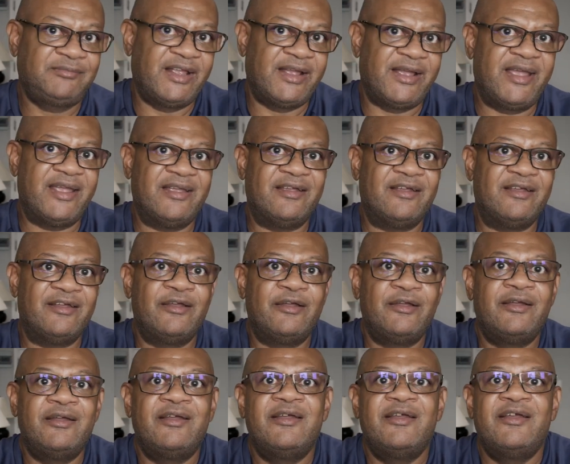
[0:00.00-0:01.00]
Hey,
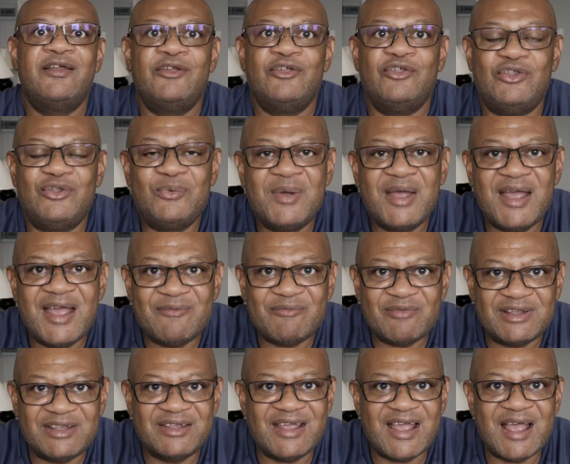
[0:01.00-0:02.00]
you have
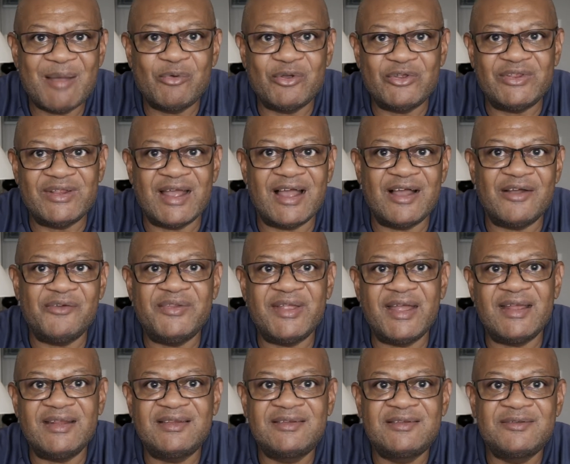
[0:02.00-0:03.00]
a camera now
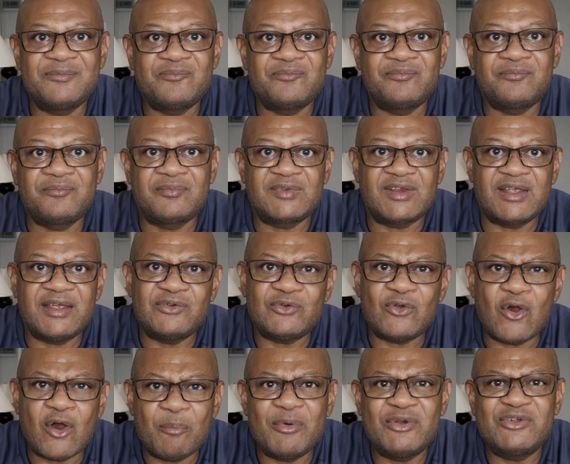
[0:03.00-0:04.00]
that is
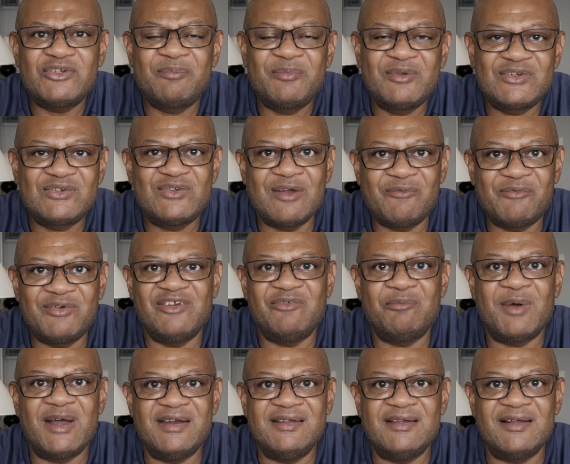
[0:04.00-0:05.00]
almost up to snuff with
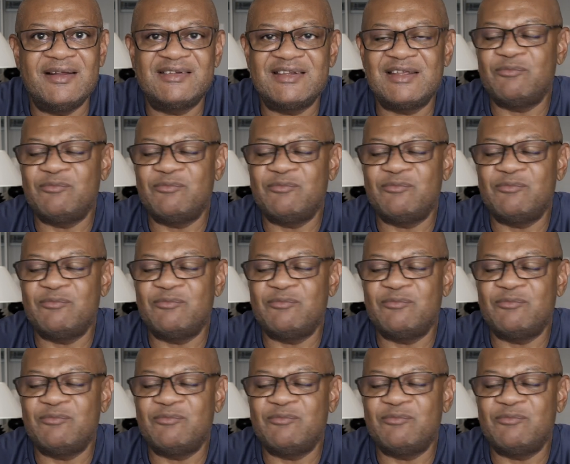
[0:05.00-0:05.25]
everybody else.